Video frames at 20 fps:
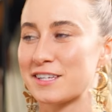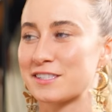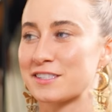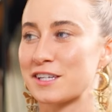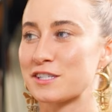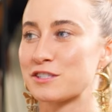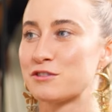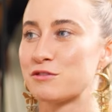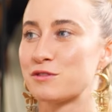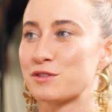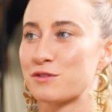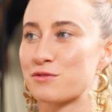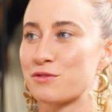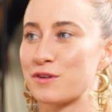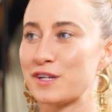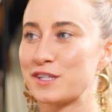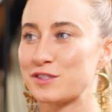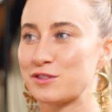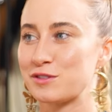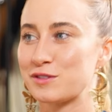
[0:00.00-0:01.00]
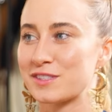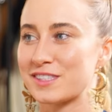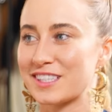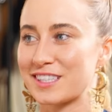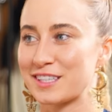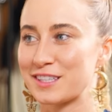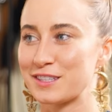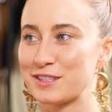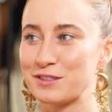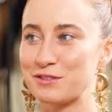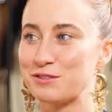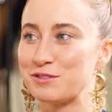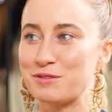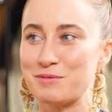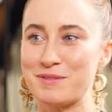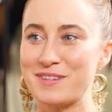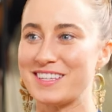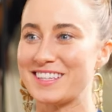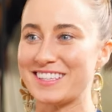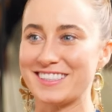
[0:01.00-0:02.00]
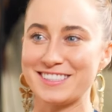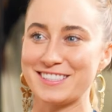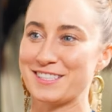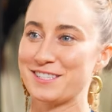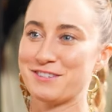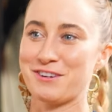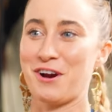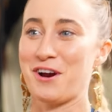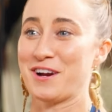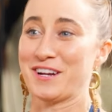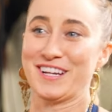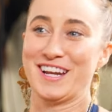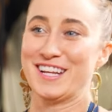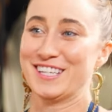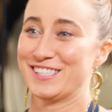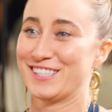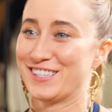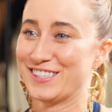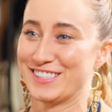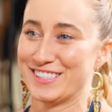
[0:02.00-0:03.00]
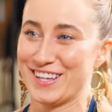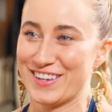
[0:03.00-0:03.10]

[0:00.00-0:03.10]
Yeah, it's like she was afraid she was going to lose me to the darkness or